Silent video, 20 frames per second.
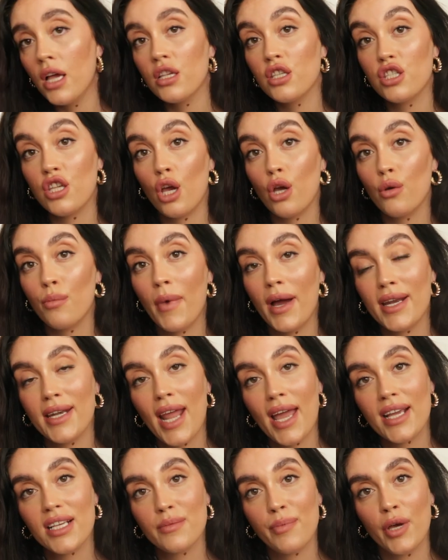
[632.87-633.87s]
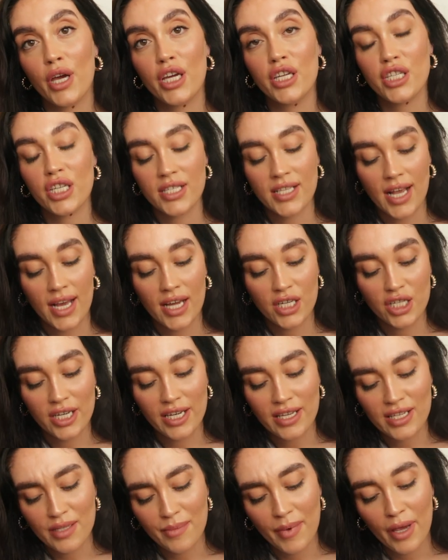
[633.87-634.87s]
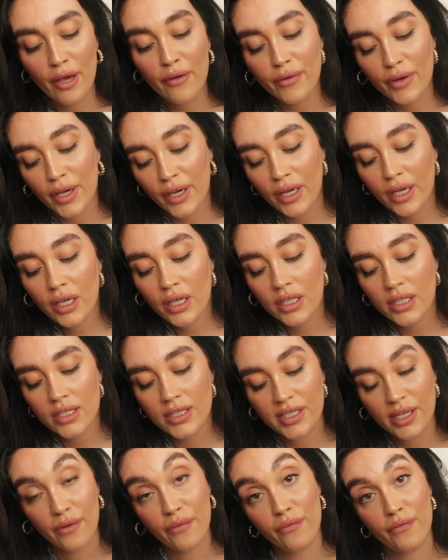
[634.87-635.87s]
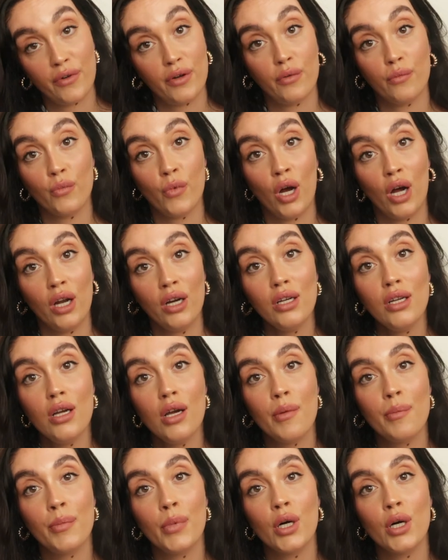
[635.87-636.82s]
So my next purchase actually is a bit of a different one,